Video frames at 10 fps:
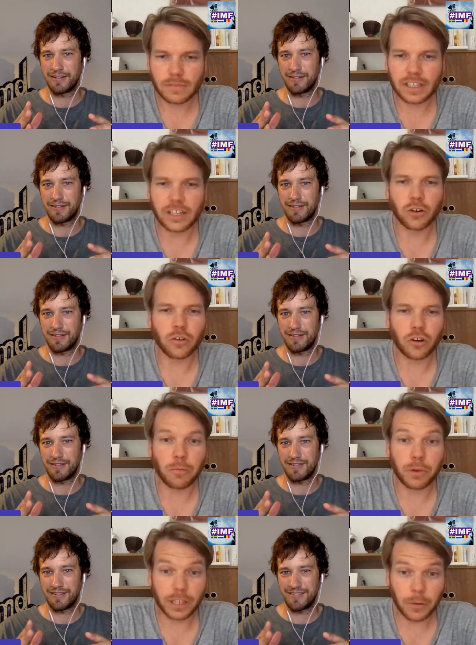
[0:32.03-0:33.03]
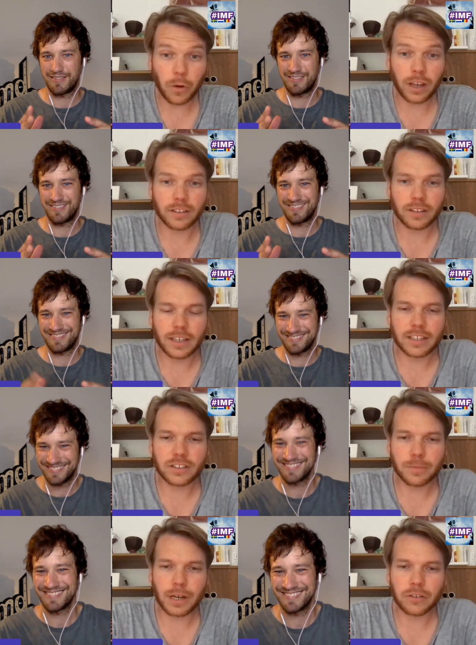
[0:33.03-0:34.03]
Speaker 1: You're completely right. It's
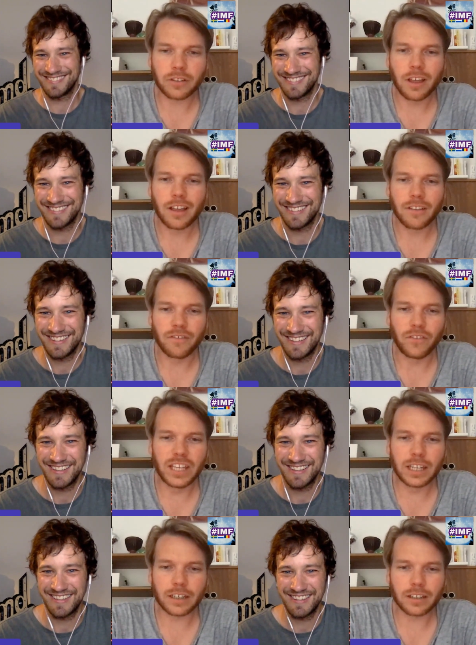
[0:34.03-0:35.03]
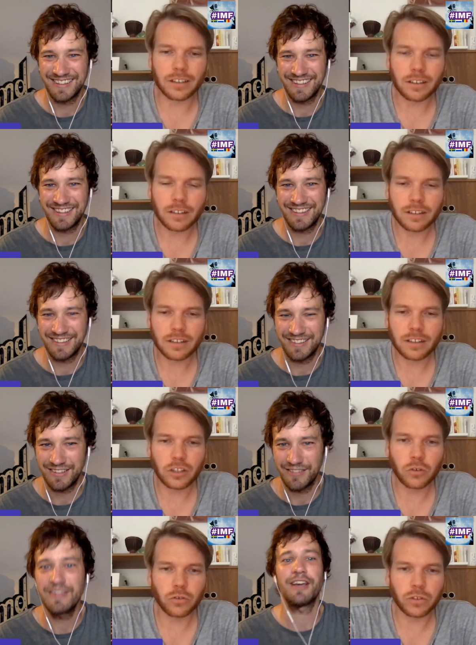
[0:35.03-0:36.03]
about Viren.
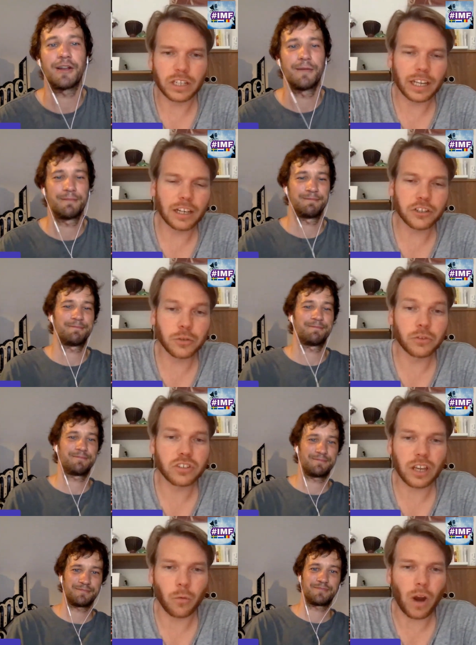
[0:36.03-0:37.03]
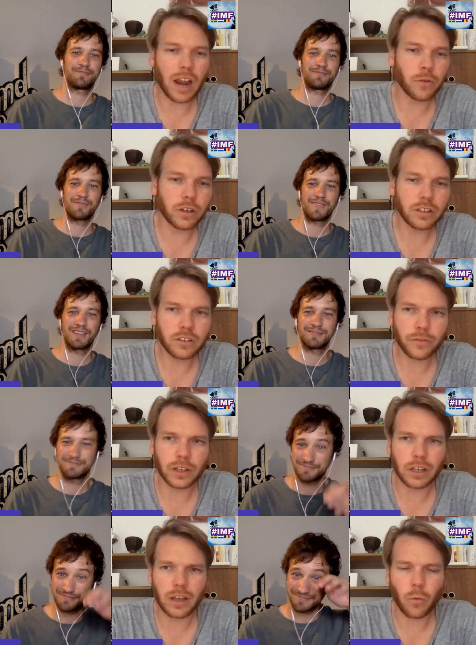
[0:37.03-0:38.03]
You in English you would say Viren. You
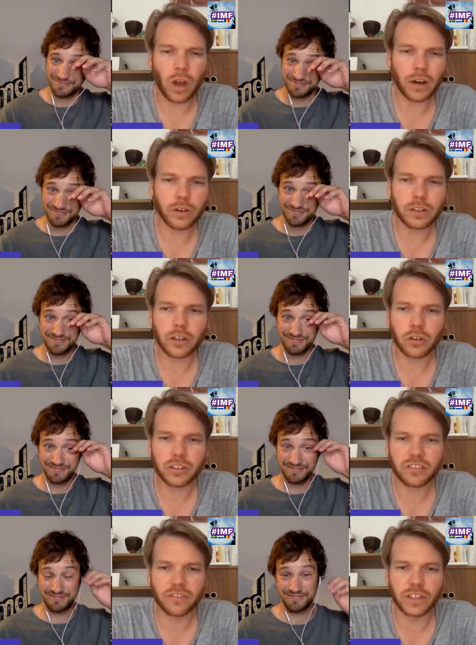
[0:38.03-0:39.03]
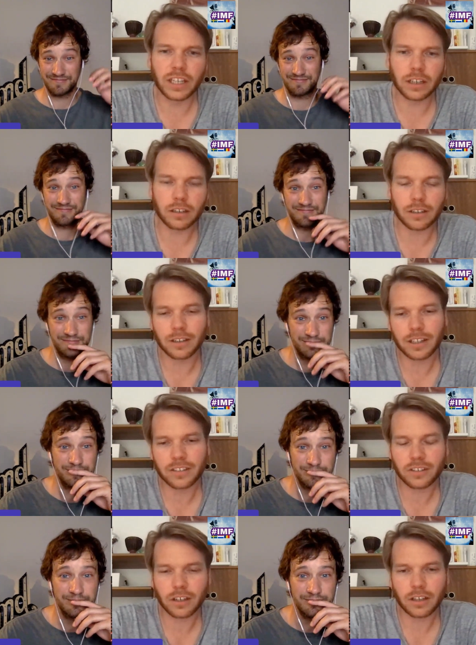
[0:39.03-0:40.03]
think, eh, Viren? No, it's Viren.
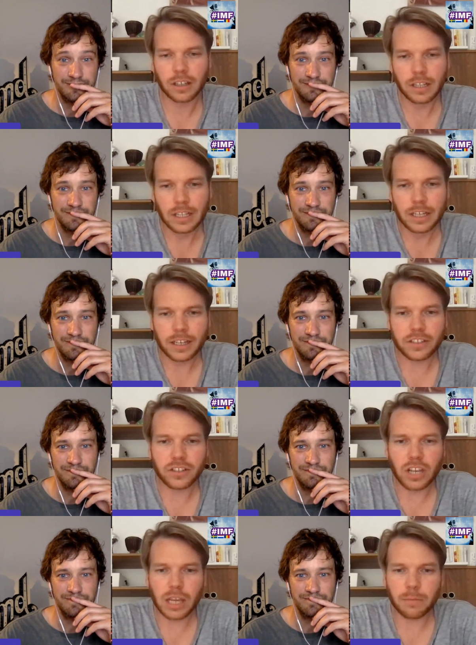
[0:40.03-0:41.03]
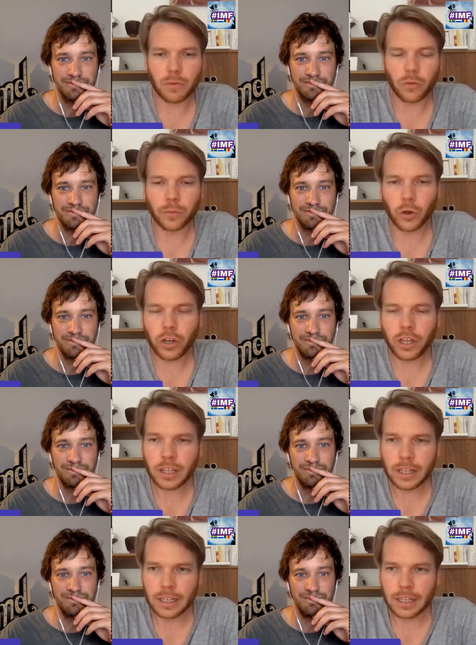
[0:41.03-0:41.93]
It's a it's a name of a boy,